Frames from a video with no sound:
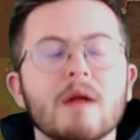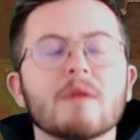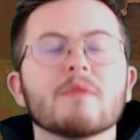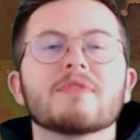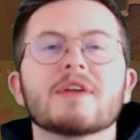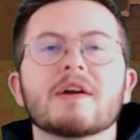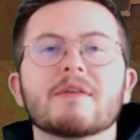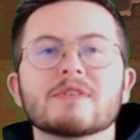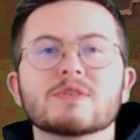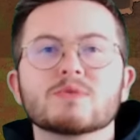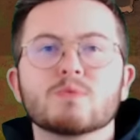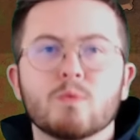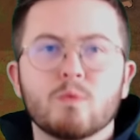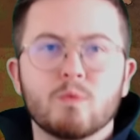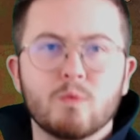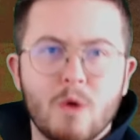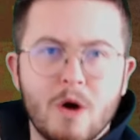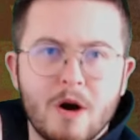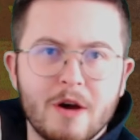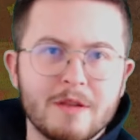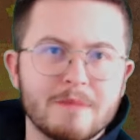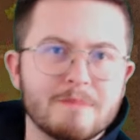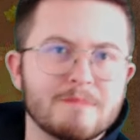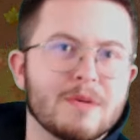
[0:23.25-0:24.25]
there is
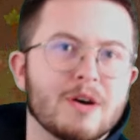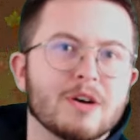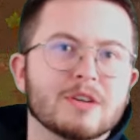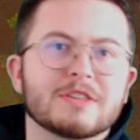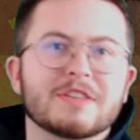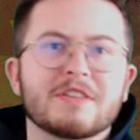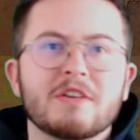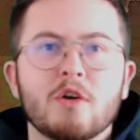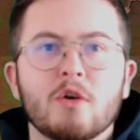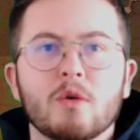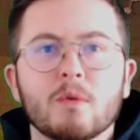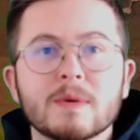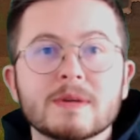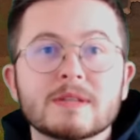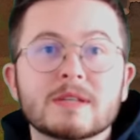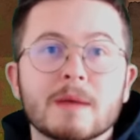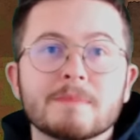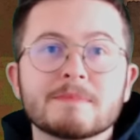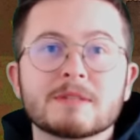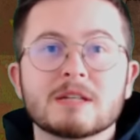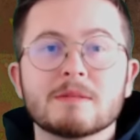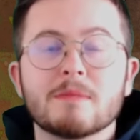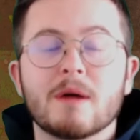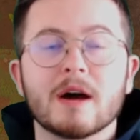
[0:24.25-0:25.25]
one mod that always
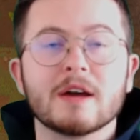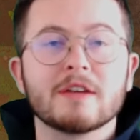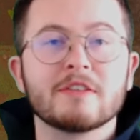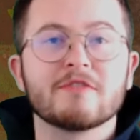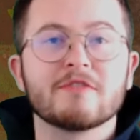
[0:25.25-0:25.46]
comes to mind